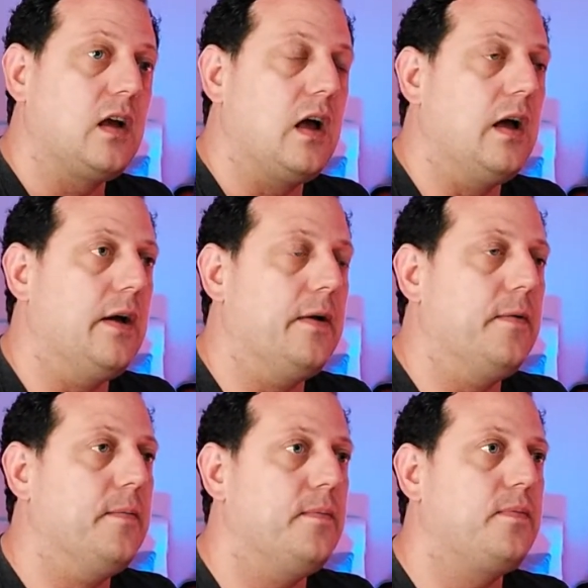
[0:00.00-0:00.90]

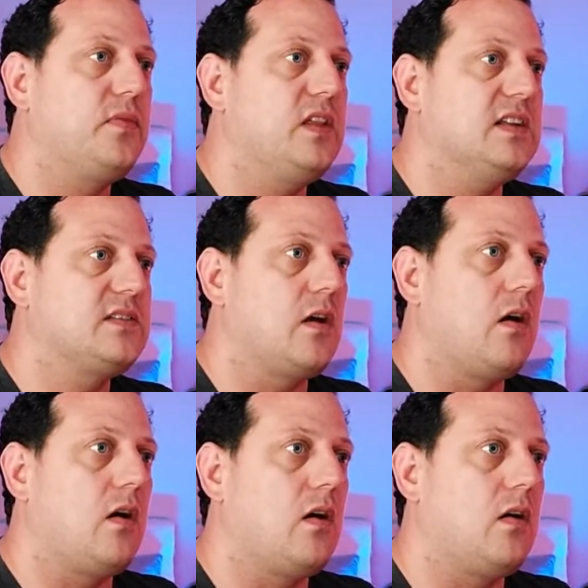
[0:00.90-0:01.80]
that
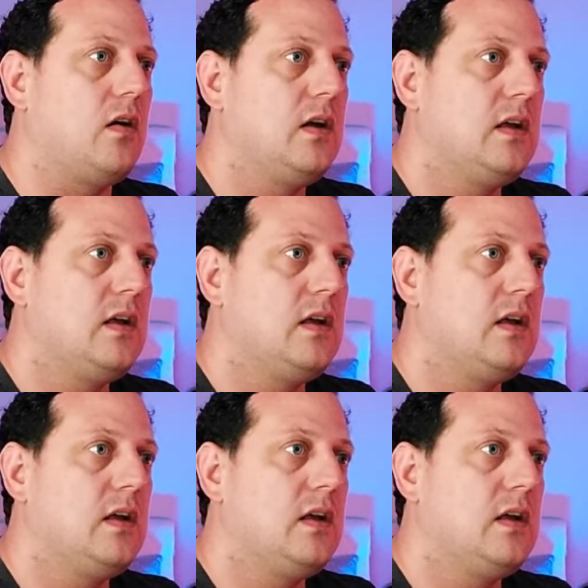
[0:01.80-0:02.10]
are